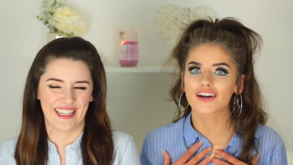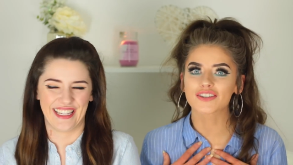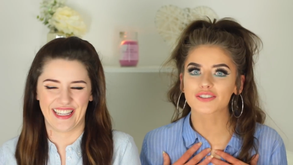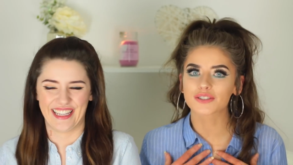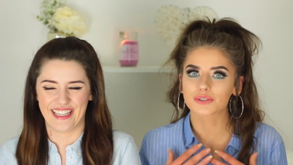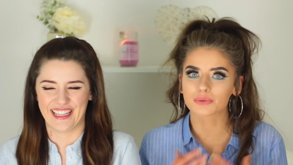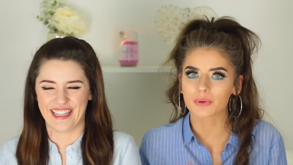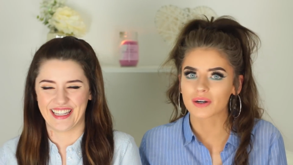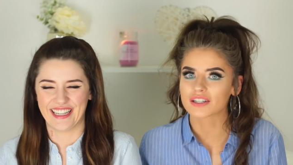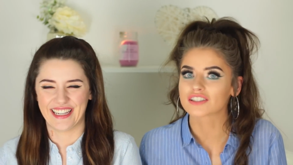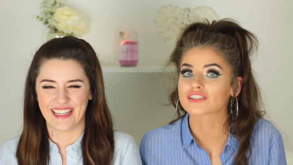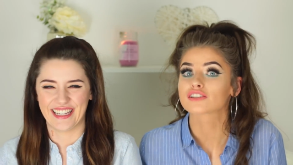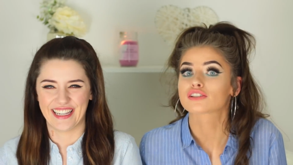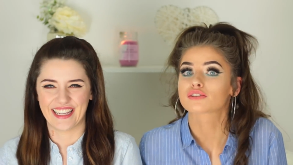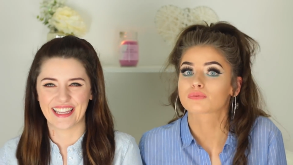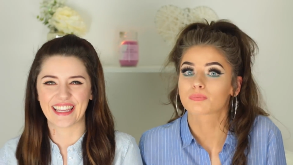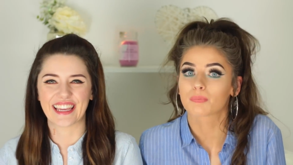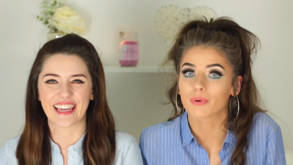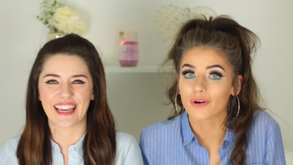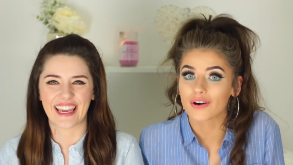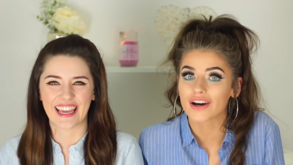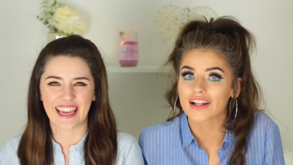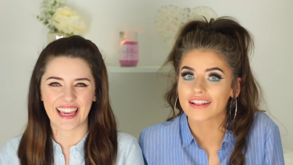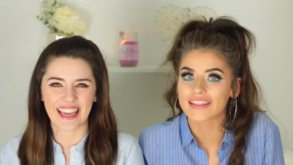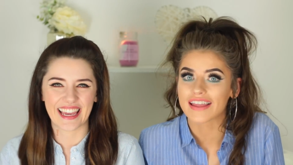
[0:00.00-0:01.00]
Speaker 1: I just want to
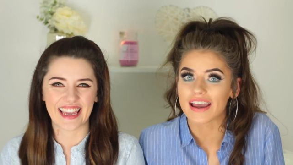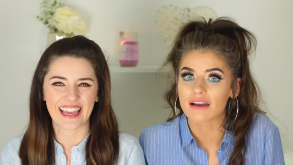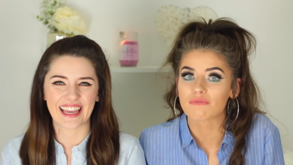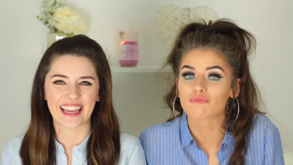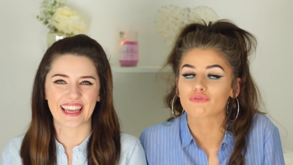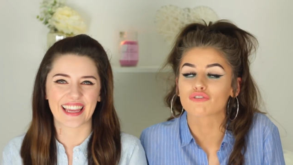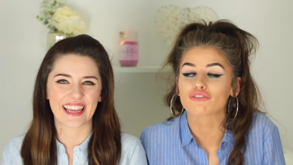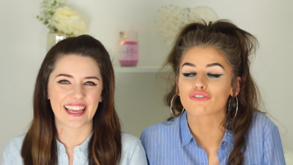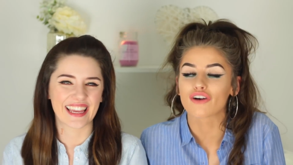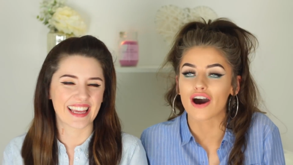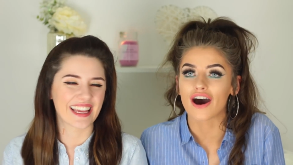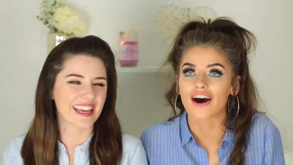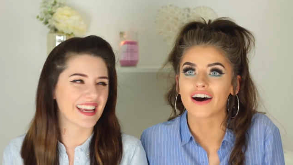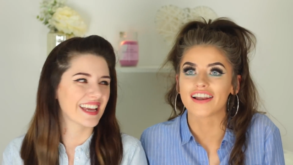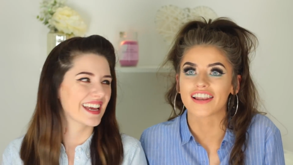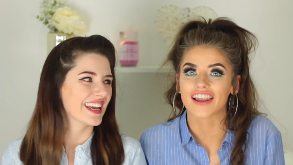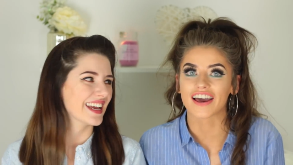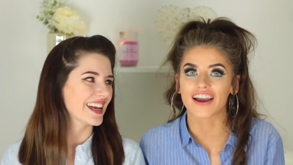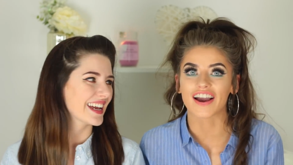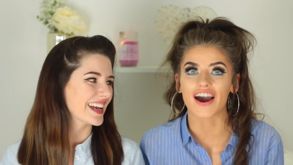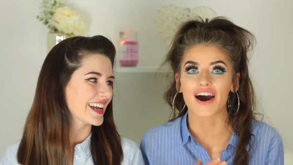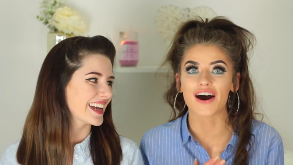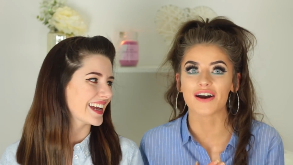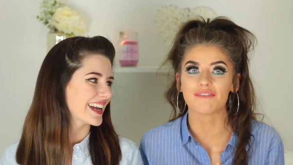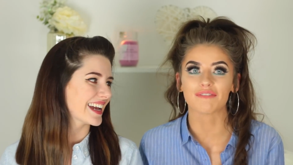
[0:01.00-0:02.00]
spoil yeah. them rotten.
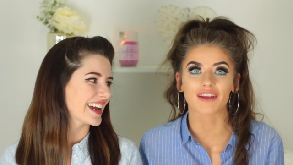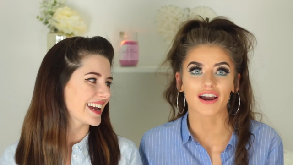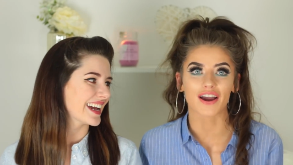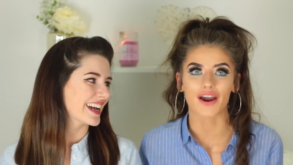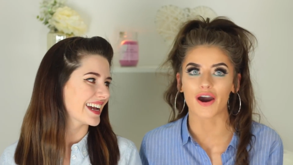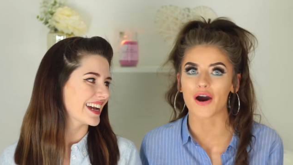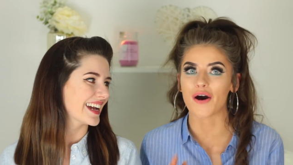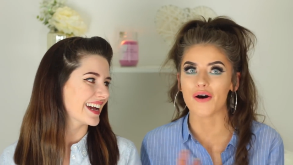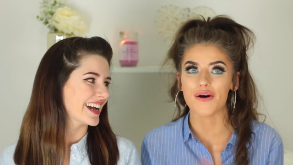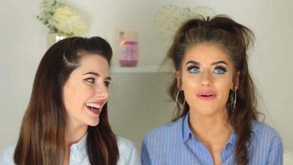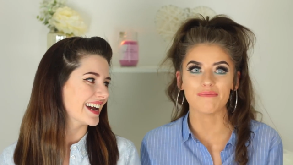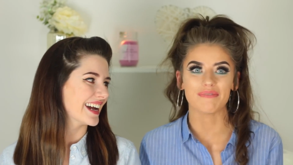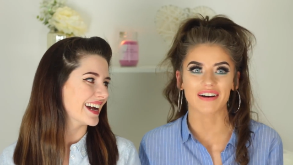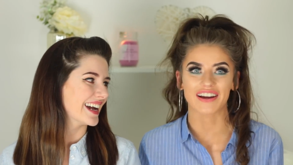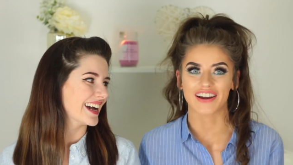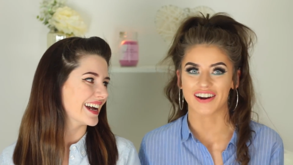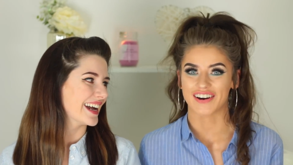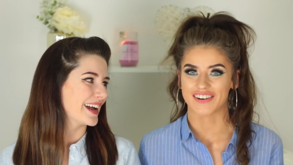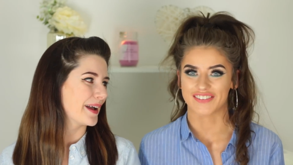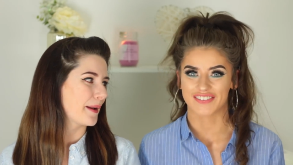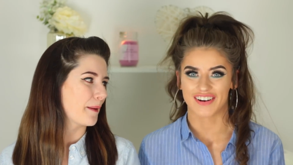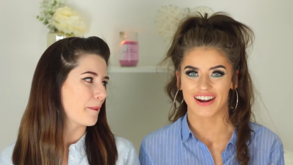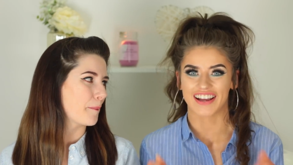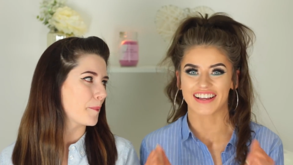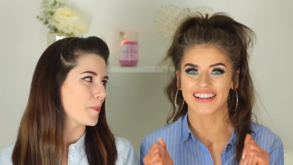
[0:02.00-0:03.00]
Like I'm like, oh my
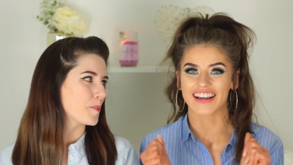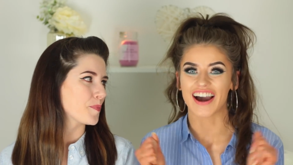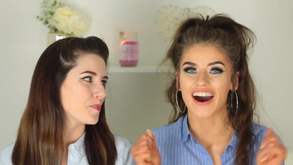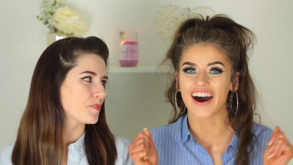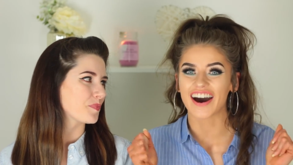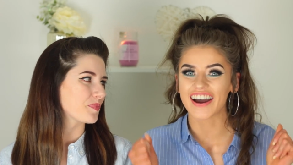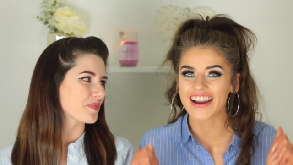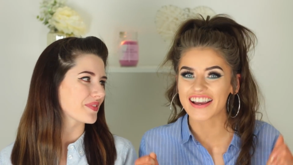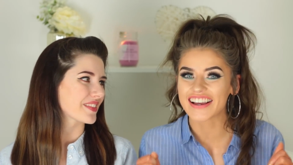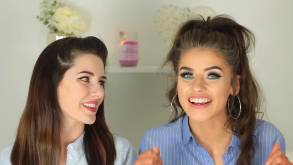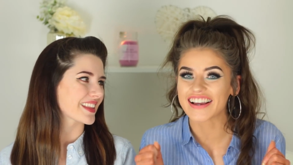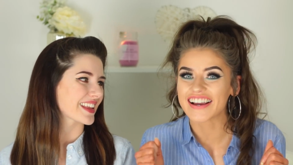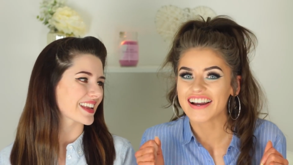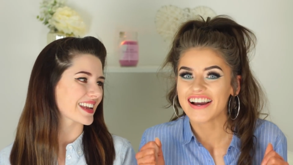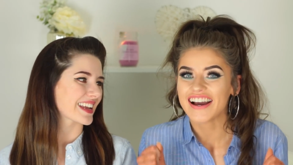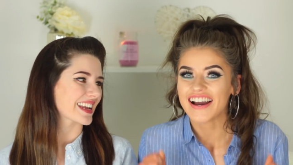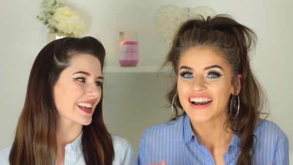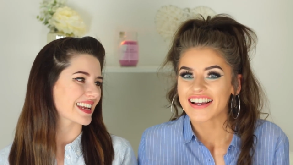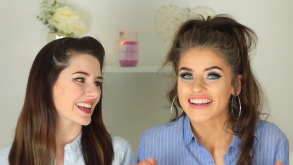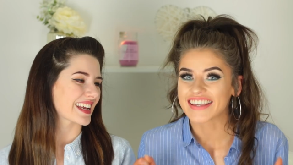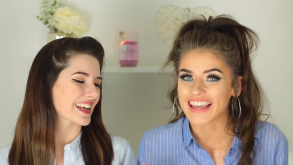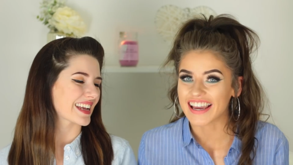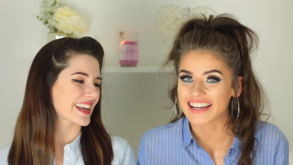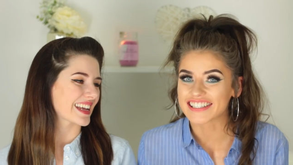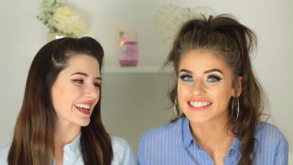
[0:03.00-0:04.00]
god, right? I
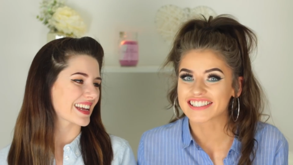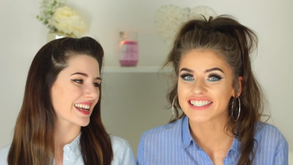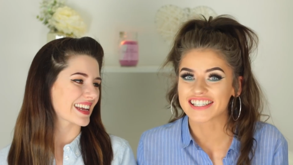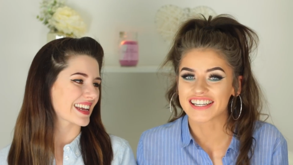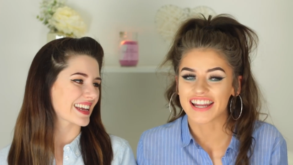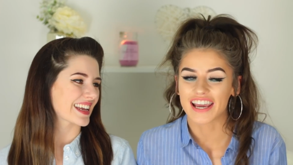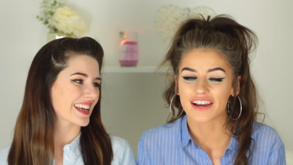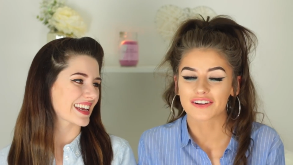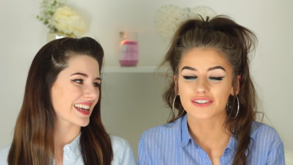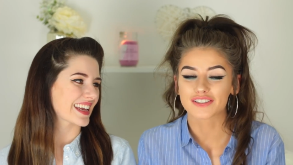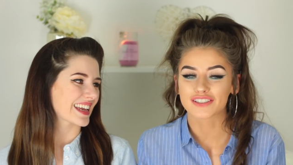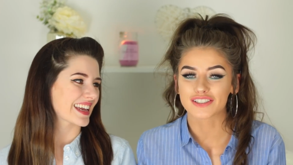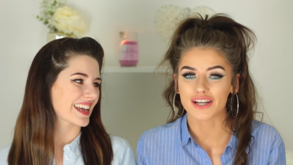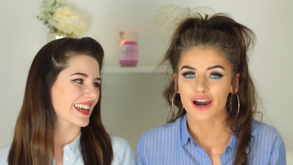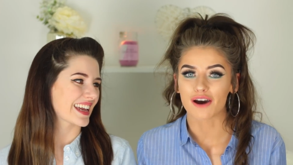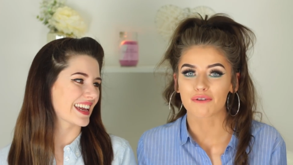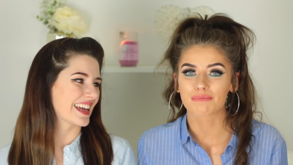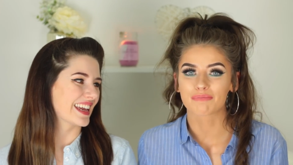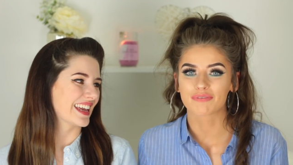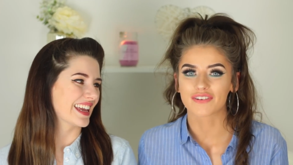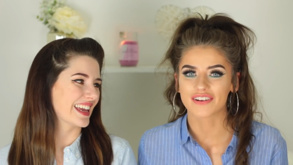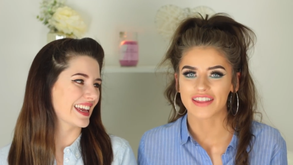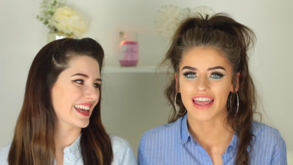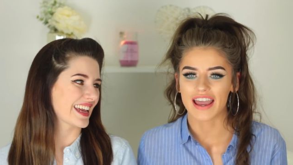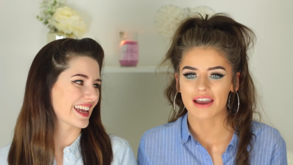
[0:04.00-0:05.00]
get to now
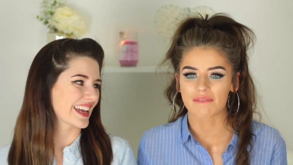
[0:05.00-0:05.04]
shop for